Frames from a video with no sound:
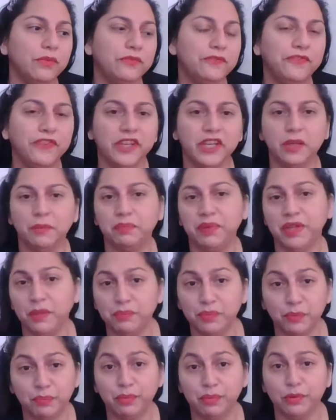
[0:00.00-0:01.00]
feeding
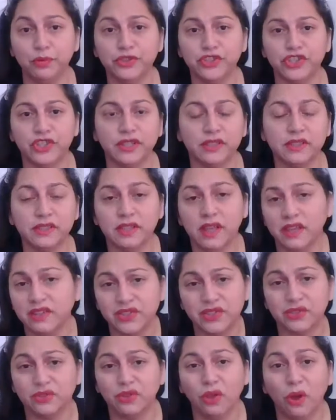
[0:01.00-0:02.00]
people bullshit. I
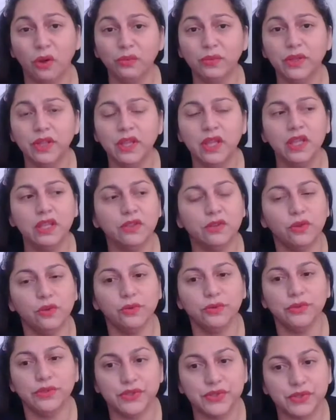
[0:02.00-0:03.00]
just don't.
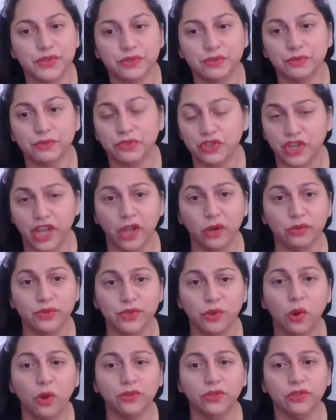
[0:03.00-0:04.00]
This channel
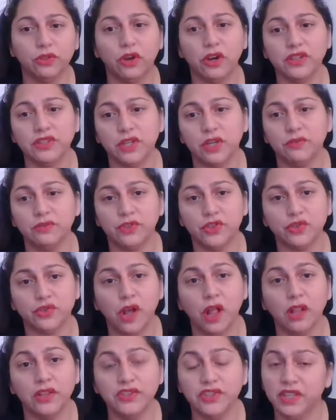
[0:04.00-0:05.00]
is called the Dark Side of
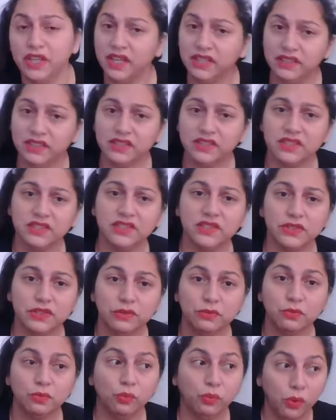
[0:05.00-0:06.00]
Astrology, and this is
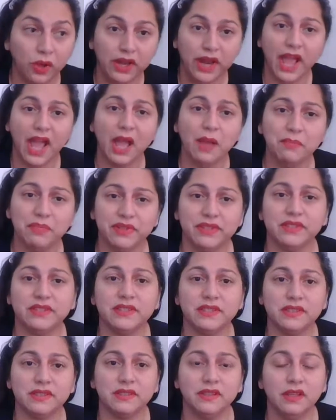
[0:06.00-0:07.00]
what
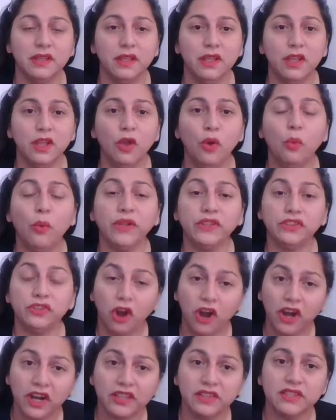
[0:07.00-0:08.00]
happens when
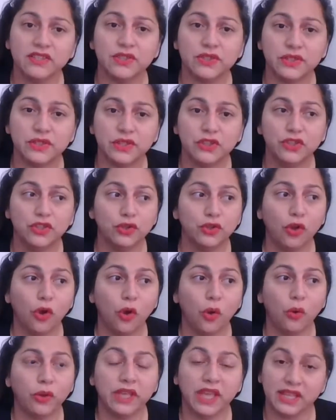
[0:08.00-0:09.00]
darkness,
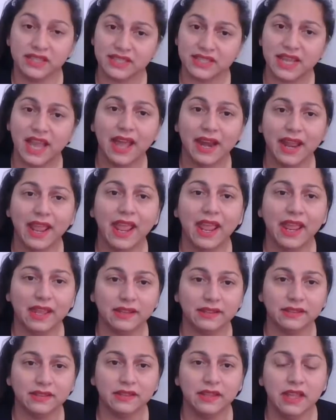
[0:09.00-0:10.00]
gets out of
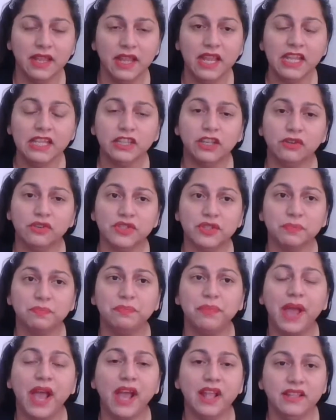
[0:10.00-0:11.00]
hand. There is a
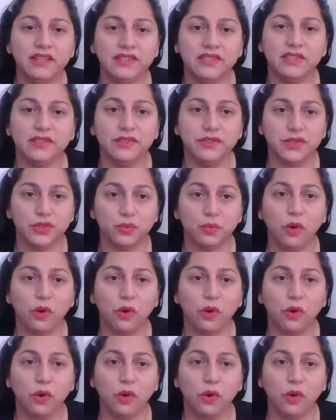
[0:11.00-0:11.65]
balance in this